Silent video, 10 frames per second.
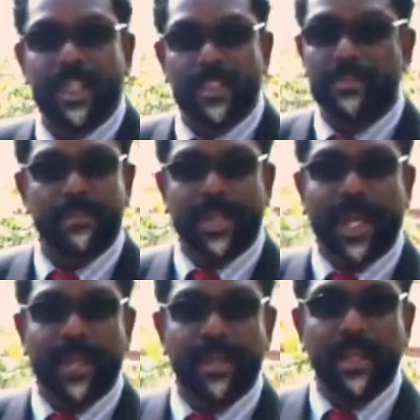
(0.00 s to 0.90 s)
kingdom of
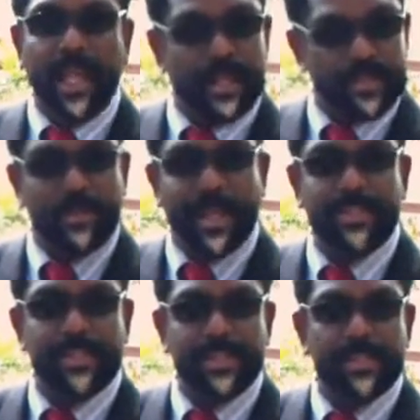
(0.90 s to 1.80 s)
God and his righteousness.